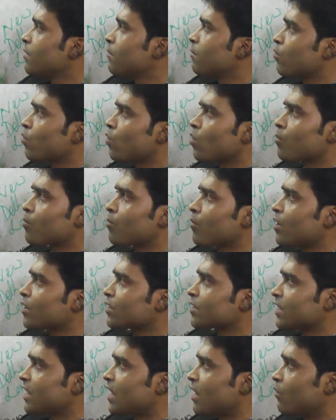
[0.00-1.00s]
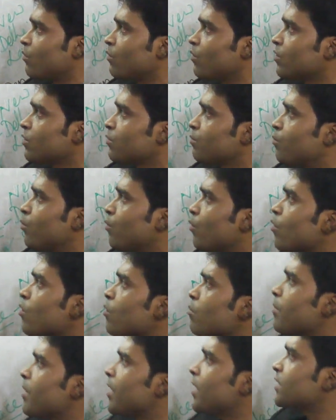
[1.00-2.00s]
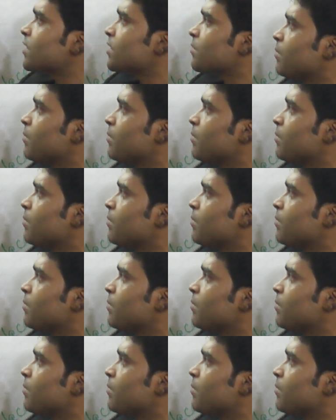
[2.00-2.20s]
Pro plus noun. Pro means